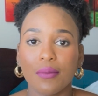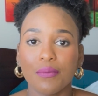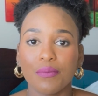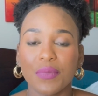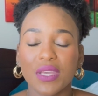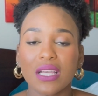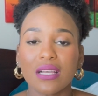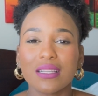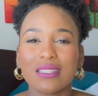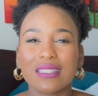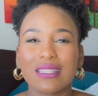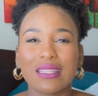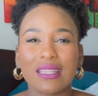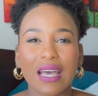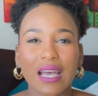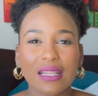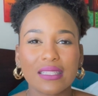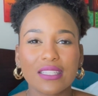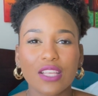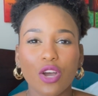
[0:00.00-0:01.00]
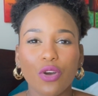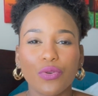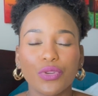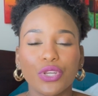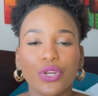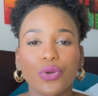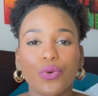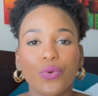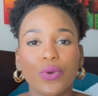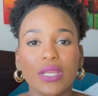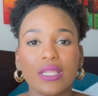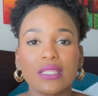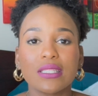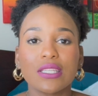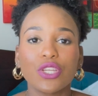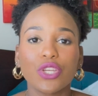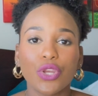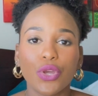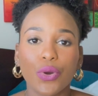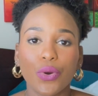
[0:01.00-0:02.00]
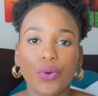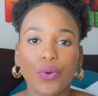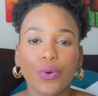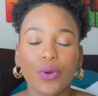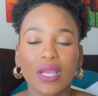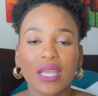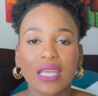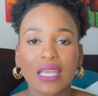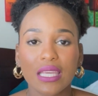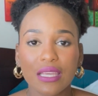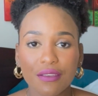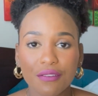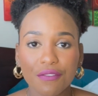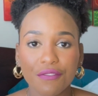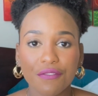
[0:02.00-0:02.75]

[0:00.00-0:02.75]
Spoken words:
because that's how you're going to know if